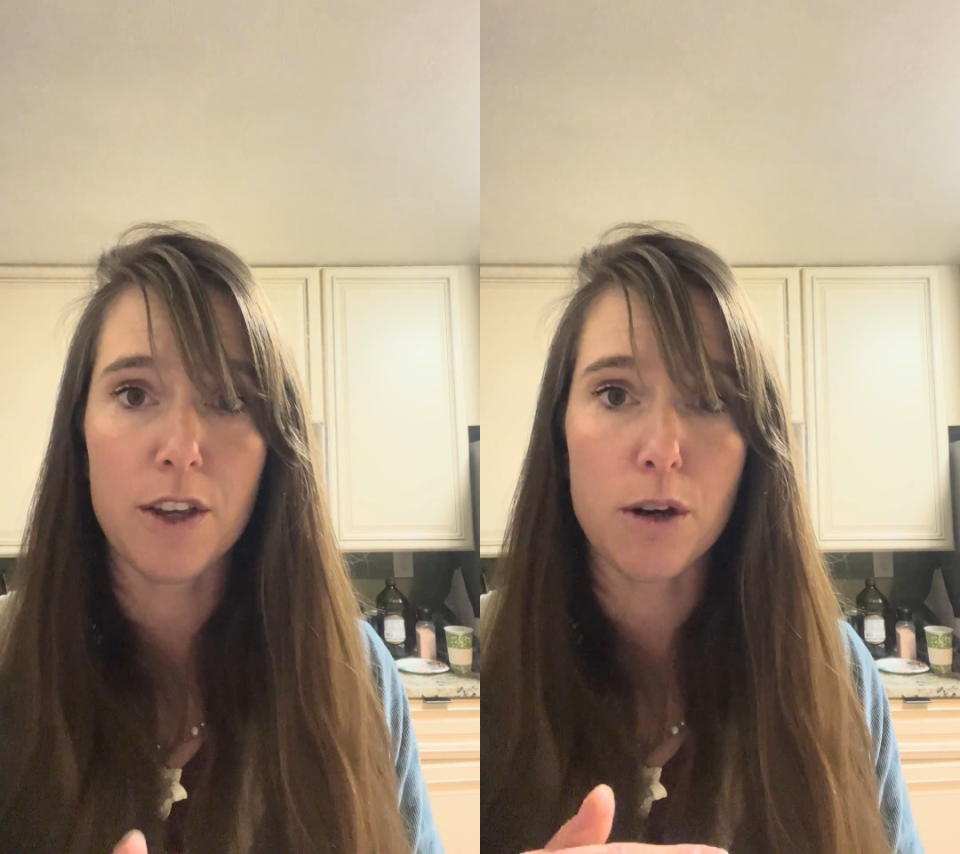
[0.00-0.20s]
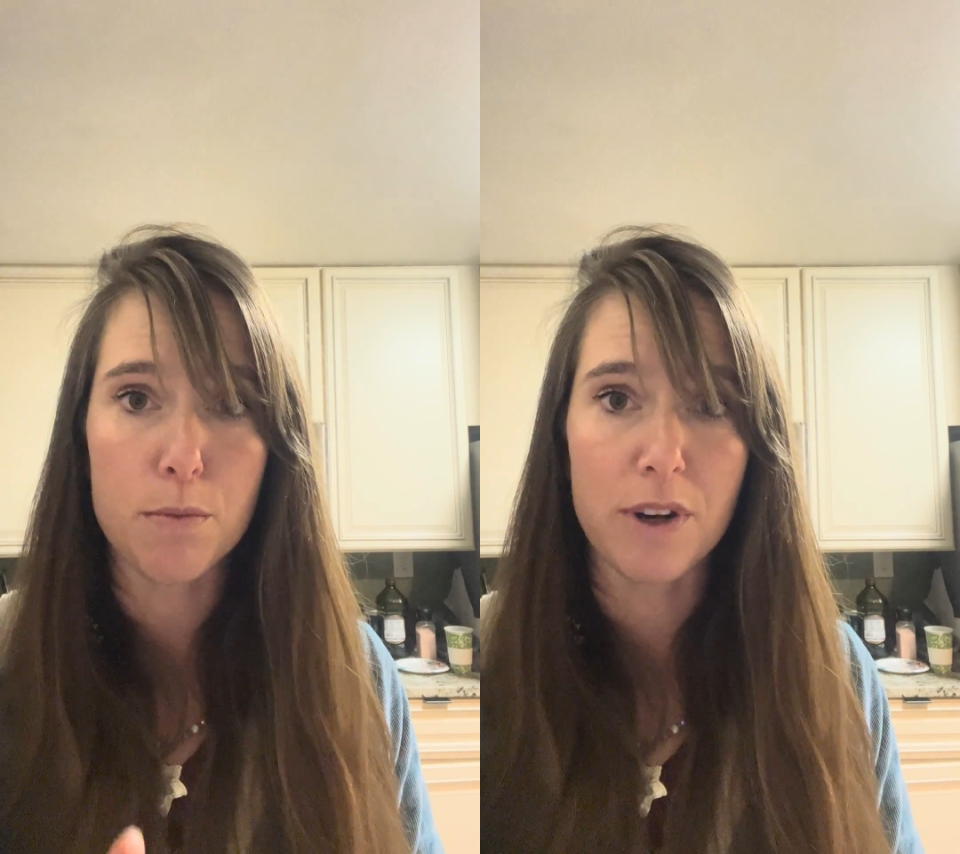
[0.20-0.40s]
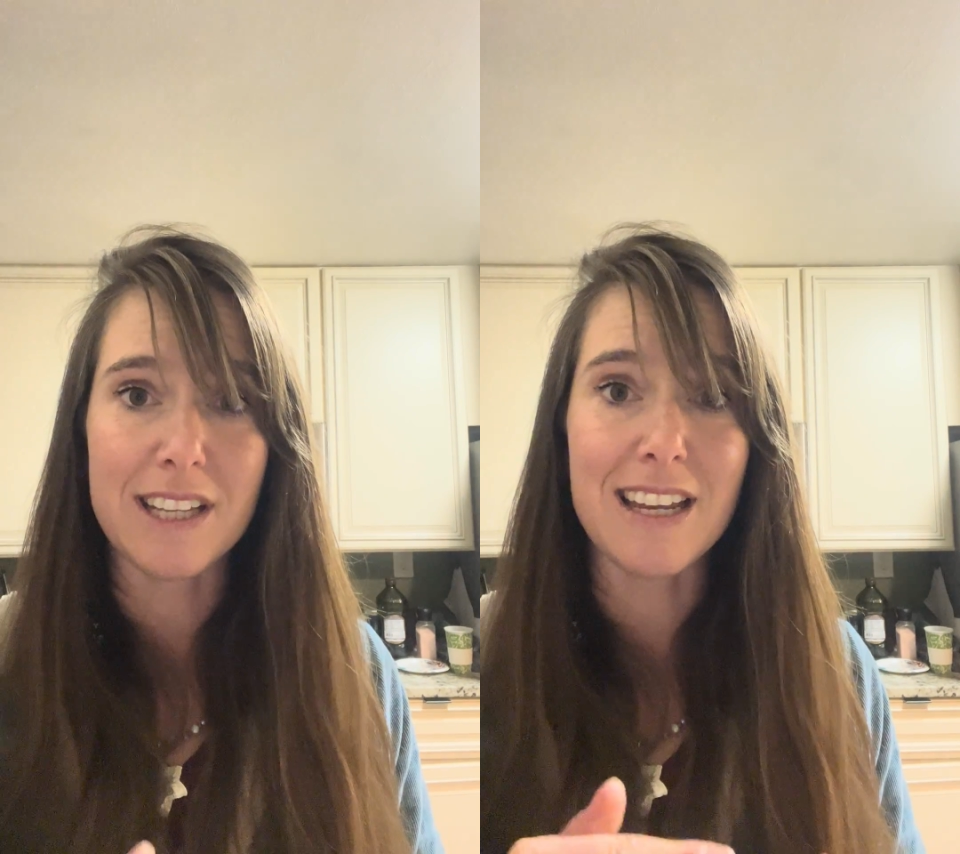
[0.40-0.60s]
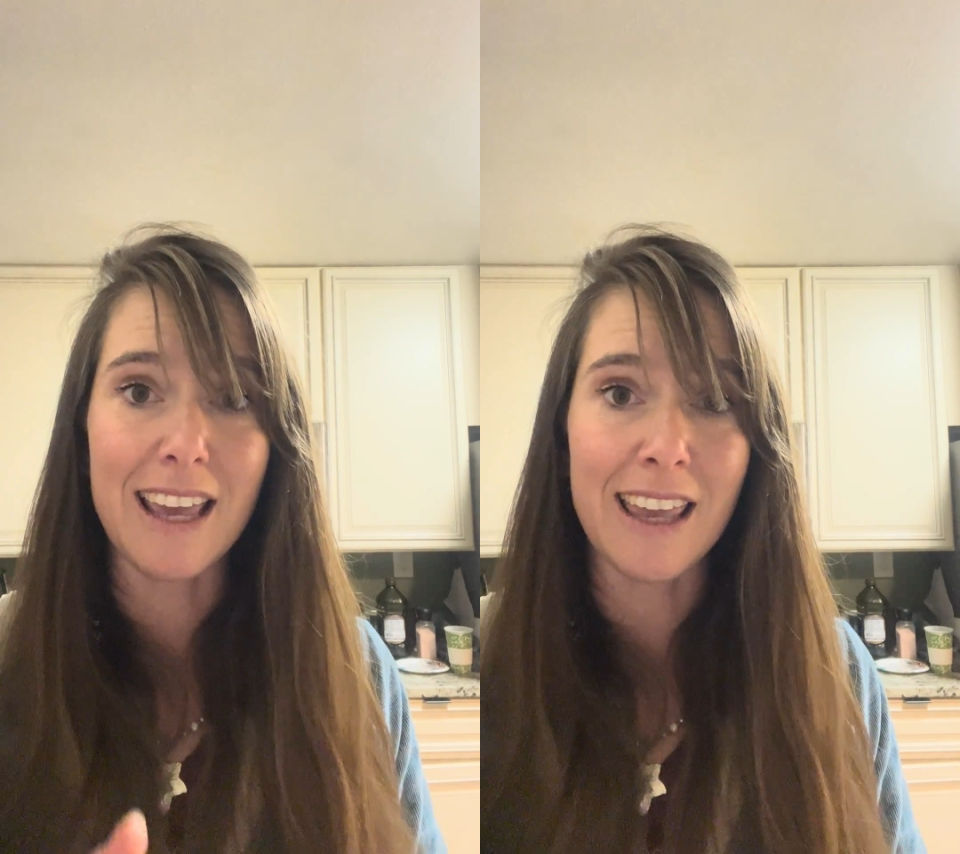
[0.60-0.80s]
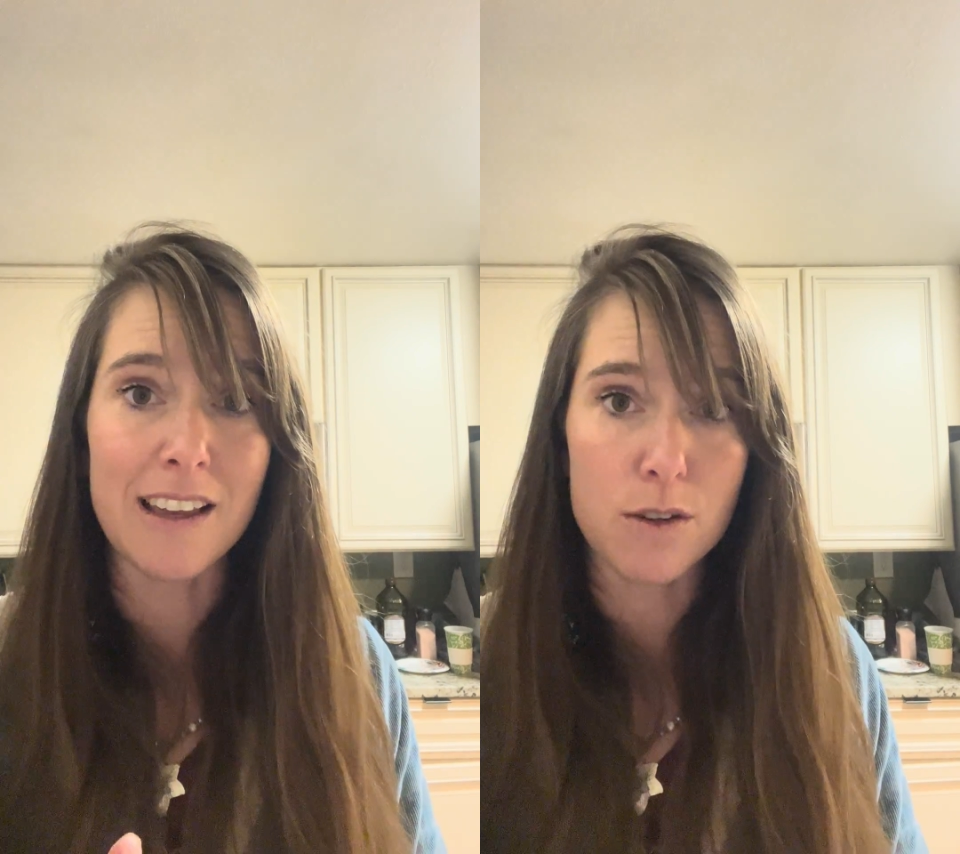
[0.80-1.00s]
your brain to
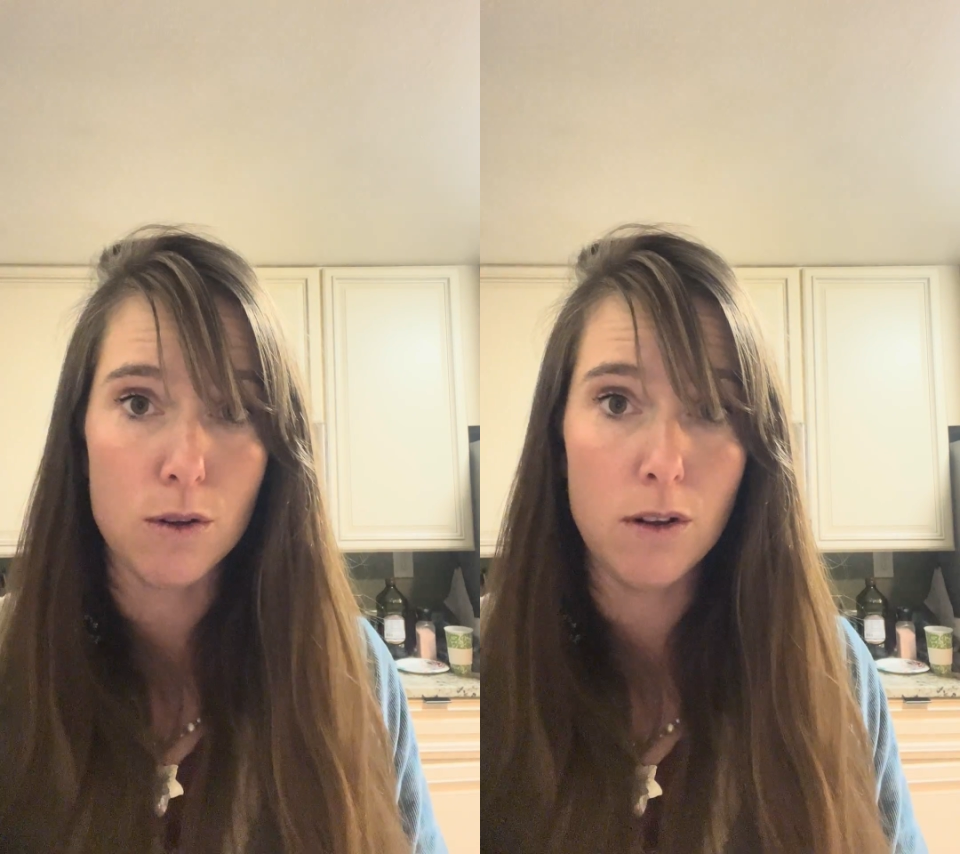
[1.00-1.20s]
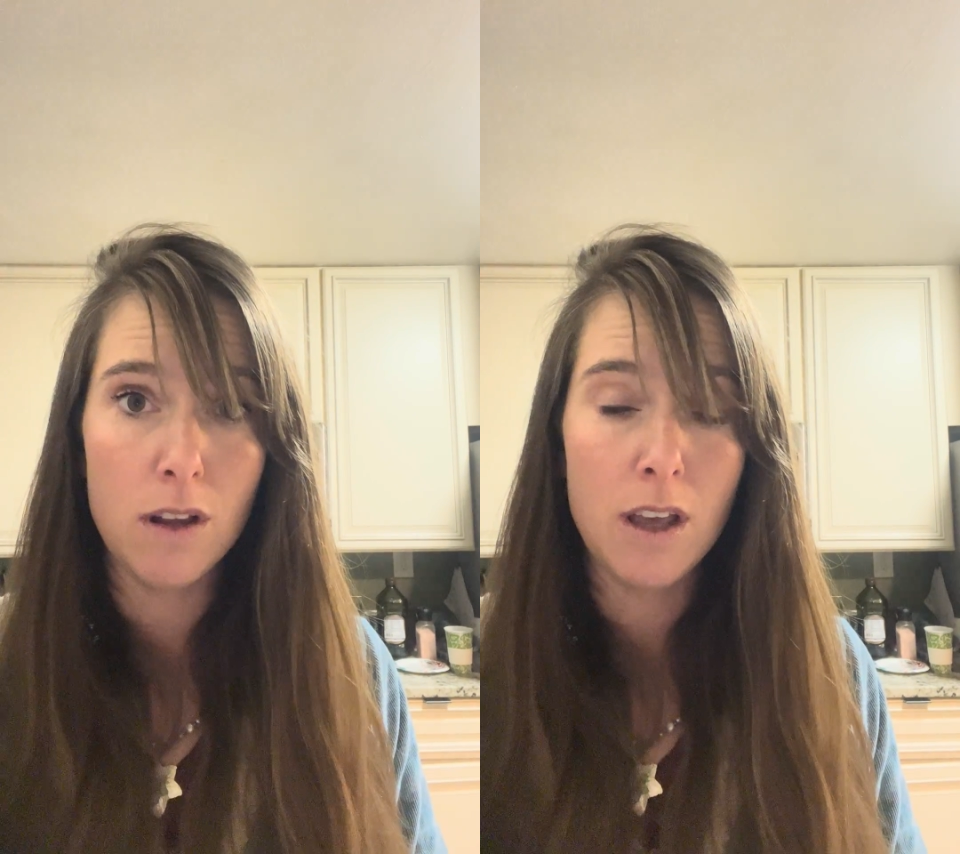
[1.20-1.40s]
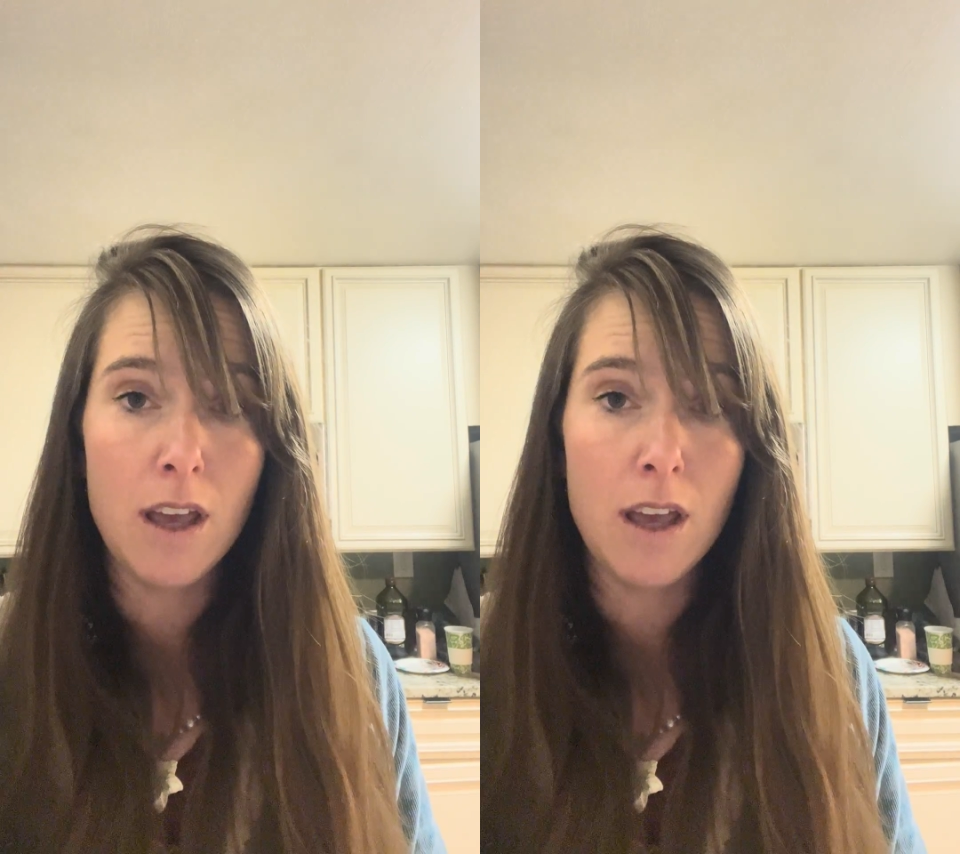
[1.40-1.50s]
handle